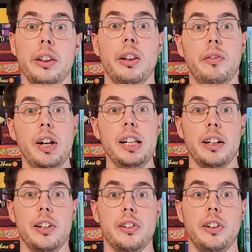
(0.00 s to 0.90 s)
The
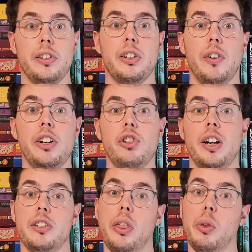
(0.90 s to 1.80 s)
wilderness in this adventure
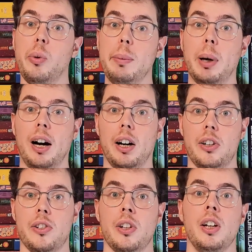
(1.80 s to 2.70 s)
has 3
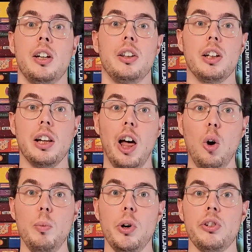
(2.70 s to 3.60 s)
parts: the
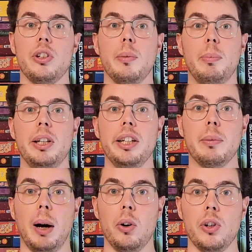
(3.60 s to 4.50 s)
Gloom Wood, the Bleak
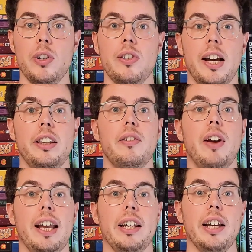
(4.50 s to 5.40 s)
Mountains and the
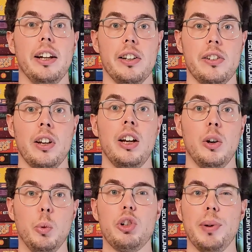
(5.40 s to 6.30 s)
Wailing Hills,
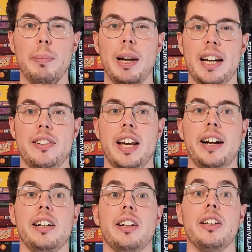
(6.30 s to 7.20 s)
which my players
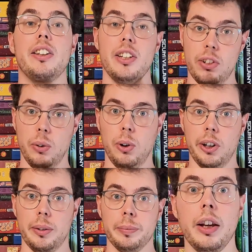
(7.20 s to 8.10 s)
tackled in this order.
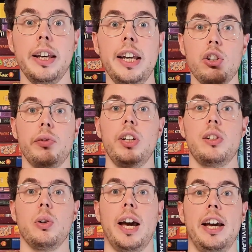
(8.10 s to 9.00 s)
Each of these
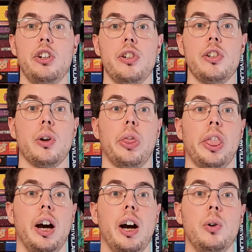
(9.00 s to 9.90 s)
locations got
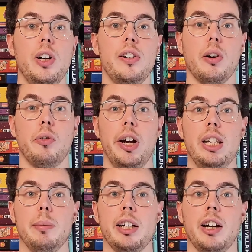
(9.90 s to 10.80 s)
their own list of
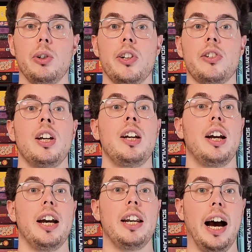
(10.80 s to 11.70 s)
random encounters,
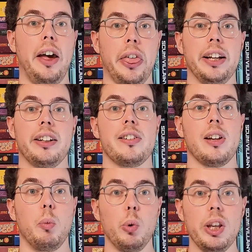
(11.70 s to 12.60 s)
and I think there's
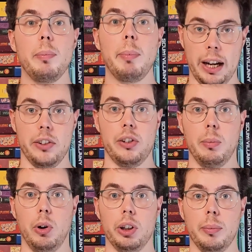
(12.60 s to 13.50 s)
some real bangers
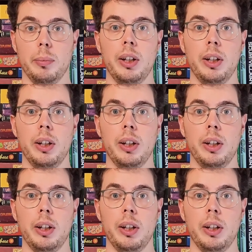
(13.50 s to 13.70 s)
among them.